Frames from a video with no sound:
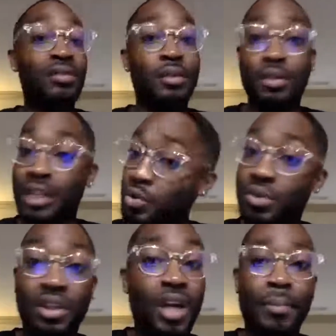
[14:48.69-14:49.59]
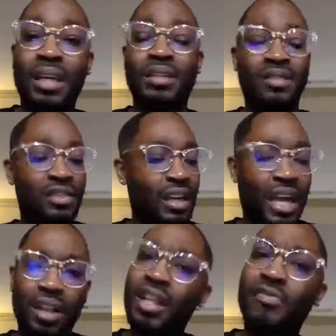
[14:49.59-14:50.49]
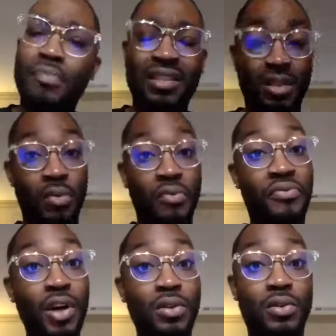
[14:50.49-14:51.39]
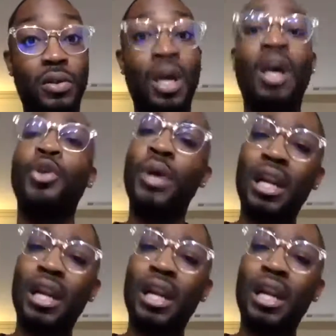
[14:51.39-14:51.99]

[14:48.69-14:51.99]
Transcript: hey, listen, this was the year I made a decision. I got to love myself first.